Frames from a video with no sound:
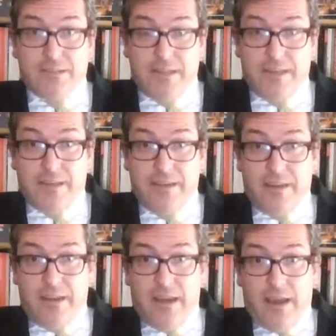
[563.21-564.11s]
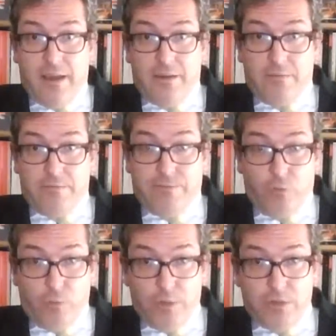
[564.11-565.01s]
The uh,
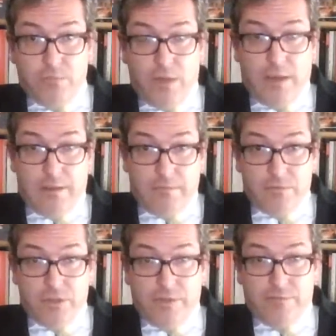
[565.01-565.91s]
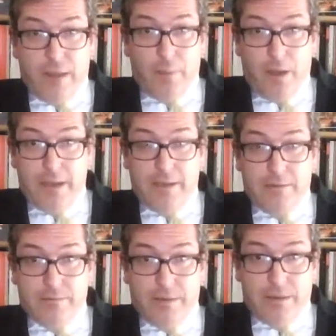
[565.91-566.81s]
former uh, chief rabbi
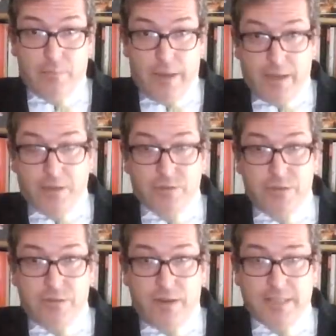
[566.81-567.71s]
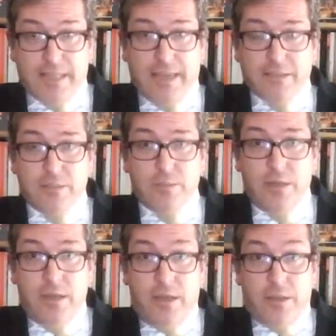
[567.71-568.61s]
in, in my country, the United Kingdom,
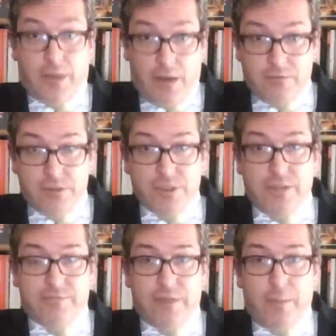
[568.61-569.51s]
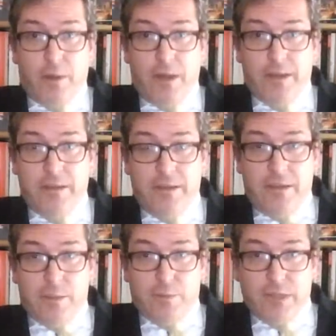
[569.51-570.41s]
the current chief rabbi,
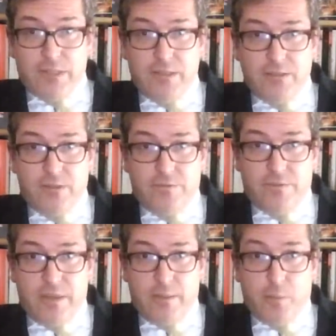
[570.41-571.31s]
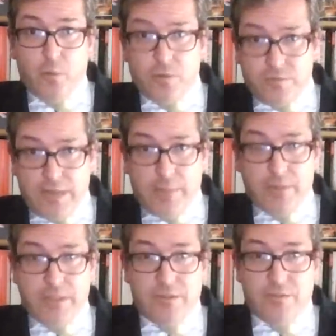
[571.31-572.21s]
the president of the Board of
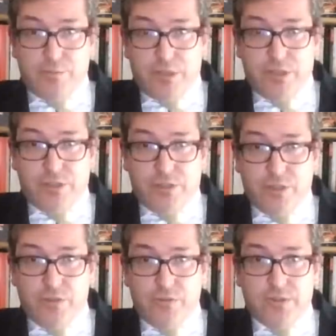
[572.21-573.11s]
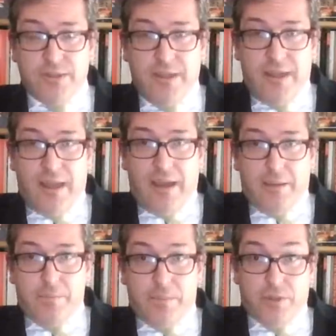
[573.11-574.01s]
Deputies of British Jews,
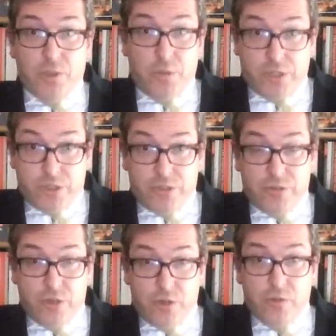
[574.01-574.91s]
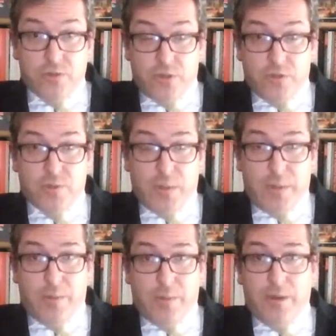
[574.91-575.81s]
um, the Jewish News
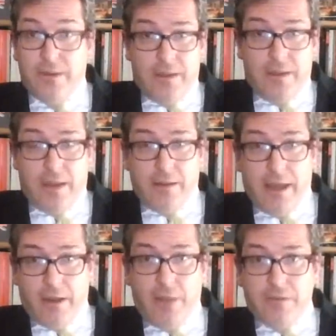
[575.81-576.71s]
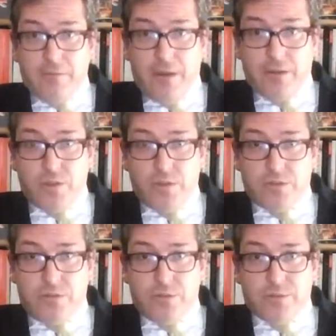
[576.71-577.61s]
newspaper, and, and other uh, Jewish
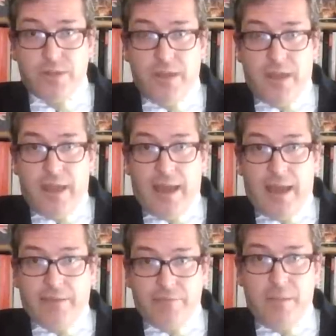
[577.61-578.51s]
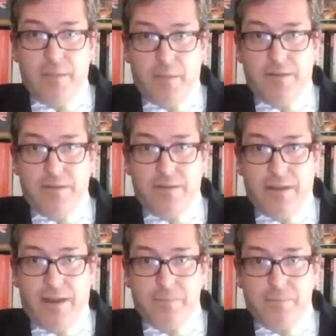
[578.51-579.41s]
groups have really been
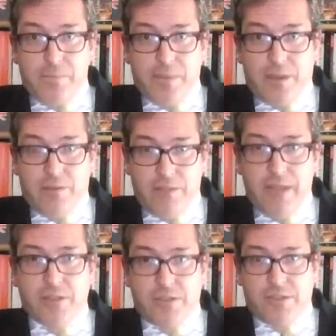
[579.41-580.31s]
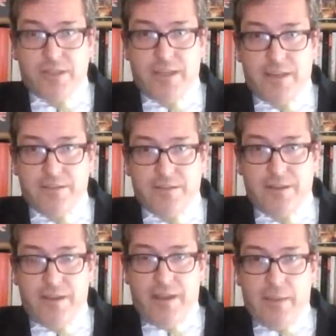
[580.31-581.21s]
um, courageous in
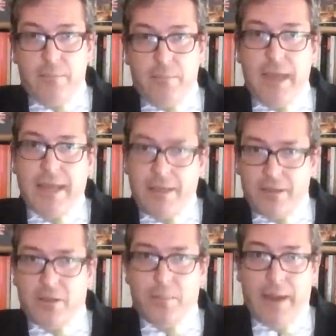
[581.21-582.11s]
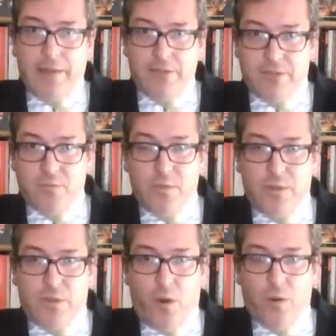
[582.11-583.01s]
making the comparison with
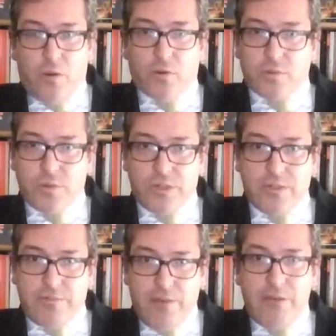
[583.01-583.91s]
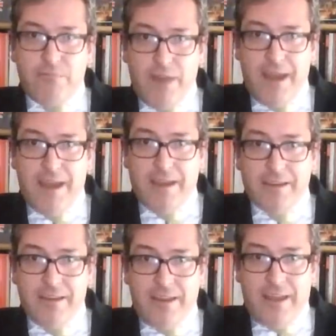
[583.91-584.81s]
the Holocaust, which is a very rare
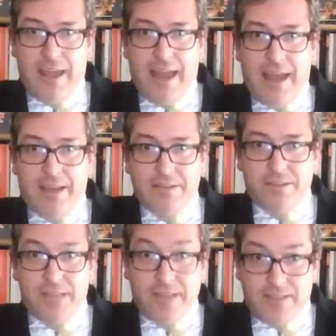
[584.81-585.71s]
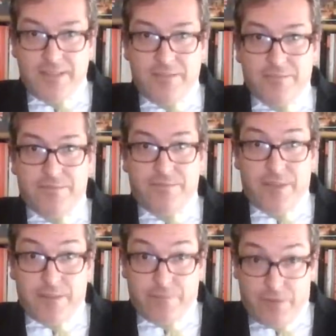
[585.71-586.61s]
and sensitive
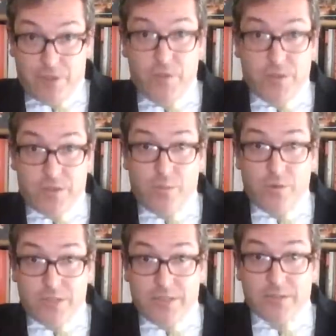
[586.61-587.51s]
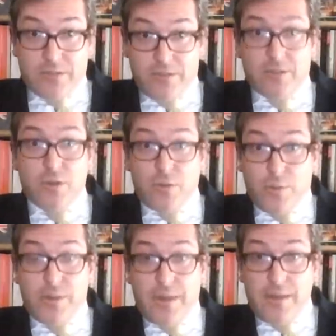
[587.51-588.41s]
thing for the Jewish community to do,
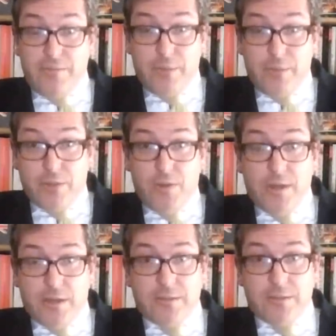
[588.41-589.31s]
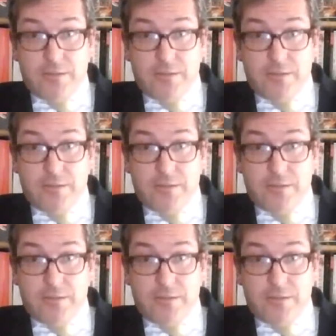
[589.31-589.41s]
but they, they've been doing it.